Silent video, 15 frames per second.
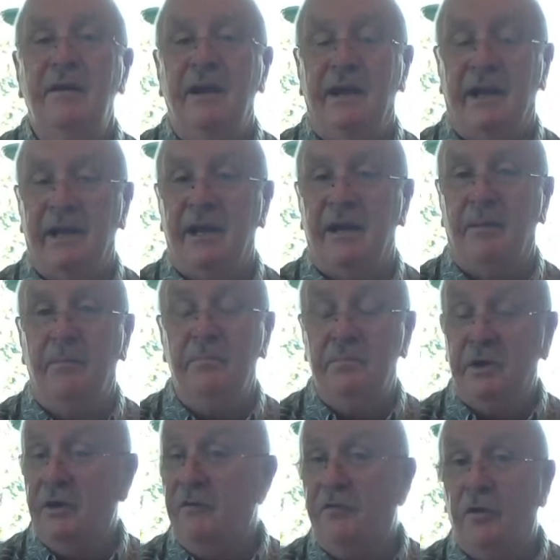and I got a
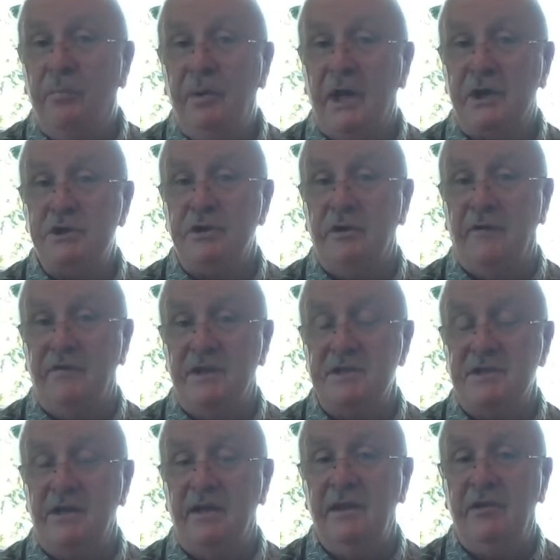beautiful picture of the
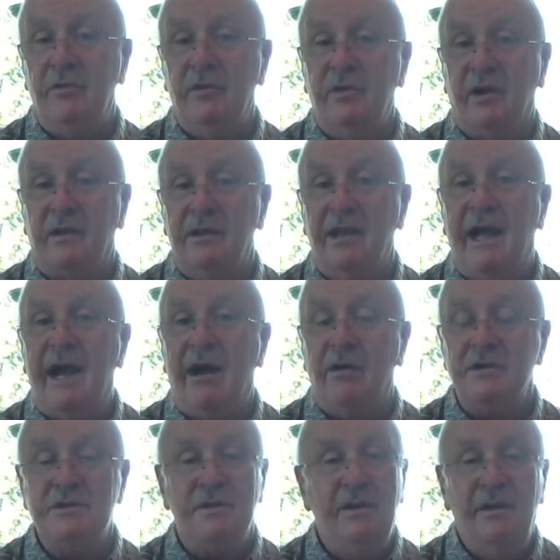sun through the
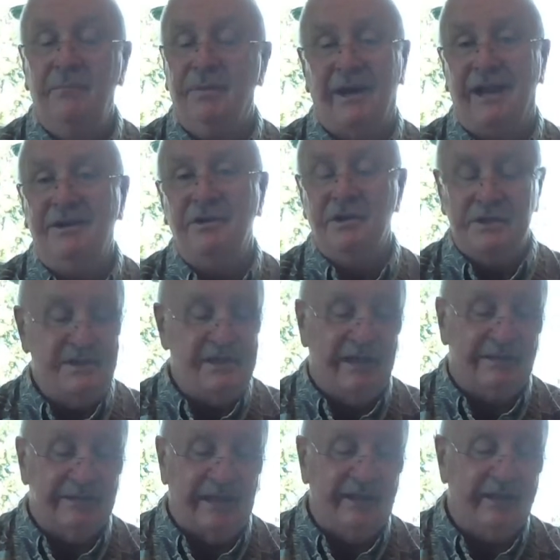clouds, but I couldn't
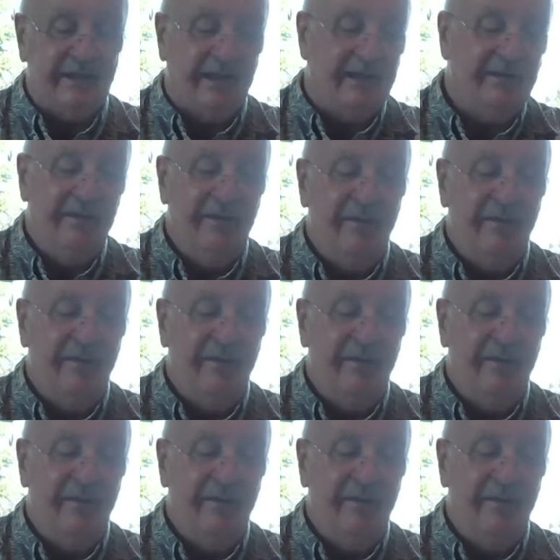tell anything.